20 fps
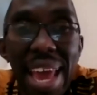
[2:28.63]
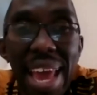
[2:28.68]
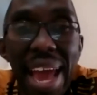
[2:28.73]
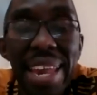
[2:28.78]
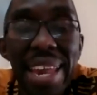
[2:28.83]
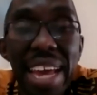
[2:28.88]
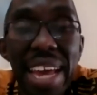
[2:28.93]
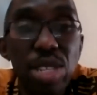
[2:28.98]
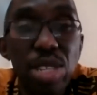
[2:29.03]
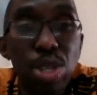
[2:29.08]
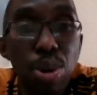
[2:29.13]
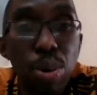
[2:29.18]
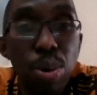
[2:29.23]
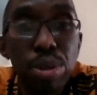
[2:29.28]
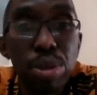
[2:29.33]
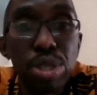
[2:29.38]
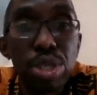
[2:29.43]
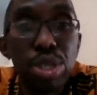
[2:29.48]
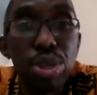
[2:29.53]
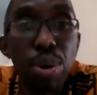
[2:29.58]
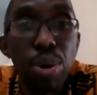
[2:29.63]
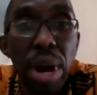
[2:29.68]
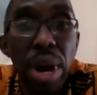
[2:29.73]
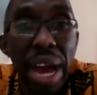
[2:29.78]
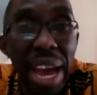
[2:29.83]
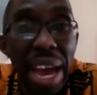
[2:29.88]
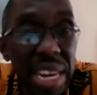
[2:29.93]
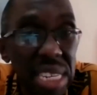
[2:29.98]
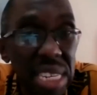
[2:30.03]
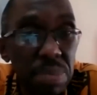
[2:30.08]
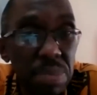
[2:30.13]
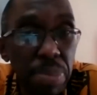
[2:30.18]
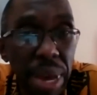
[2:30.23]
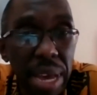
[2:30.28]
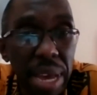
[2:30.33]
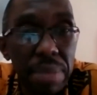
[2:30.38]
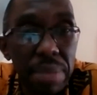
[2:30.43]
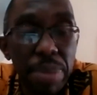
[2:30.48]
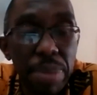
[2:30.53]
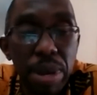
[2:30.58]
And I chose
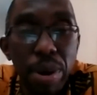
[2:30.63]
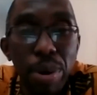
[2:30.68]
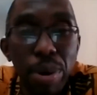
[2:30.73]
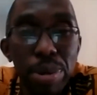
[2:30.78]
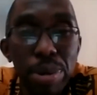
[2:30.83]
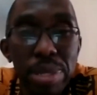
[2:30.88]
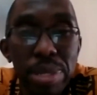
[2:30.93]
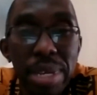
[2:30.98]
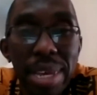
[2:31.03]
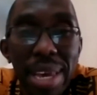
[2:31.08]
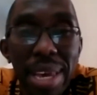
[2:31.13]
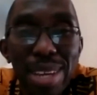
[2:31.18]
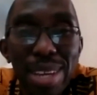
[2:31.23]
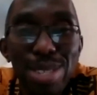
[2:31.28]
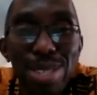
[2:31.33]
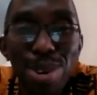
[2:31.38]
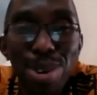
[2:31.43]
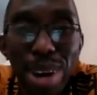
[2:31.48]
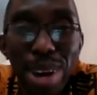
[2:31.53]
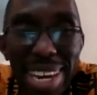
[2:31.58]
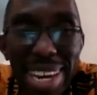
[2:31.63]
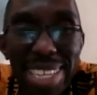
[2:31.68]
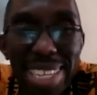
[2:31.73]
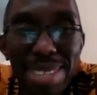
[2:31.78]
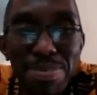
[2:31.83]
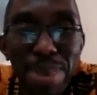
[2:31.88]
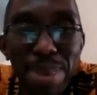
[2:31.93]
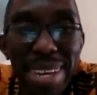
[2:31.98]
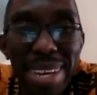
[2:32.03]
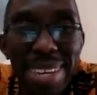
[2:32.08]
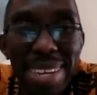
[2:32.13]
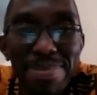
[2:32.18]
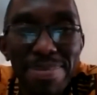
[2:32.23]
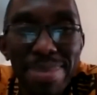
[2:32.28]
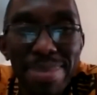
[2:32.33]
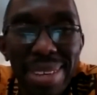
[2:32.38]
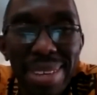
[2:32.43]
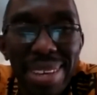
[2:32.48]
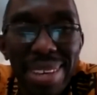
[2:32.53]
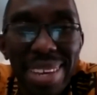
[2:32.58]
Johannesburg because Johannesburg
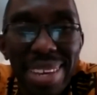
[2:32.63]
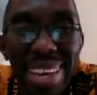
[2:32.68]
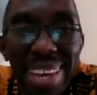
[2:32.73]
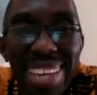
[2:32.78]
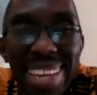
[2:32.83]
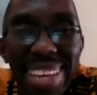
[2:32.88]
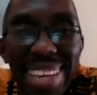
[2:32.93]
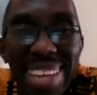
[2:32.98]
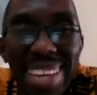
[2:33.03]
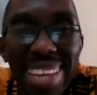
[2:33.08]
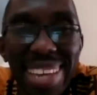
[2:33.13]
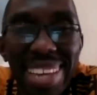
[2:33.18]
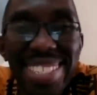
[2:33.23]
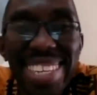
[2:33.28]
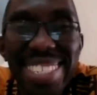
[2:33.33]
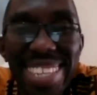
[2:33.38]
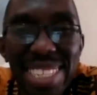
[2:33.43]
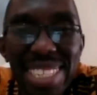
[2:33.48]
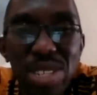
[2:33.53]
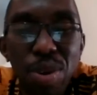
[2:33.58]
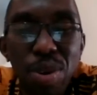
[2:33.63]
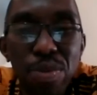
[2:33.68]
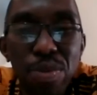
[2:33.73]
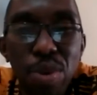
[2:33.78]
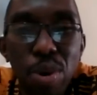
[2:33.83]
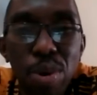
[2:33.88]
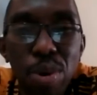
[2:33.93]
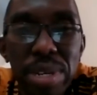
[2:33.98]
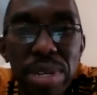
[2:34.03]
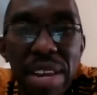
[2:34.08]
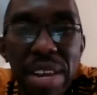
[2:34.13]
is a city of gold.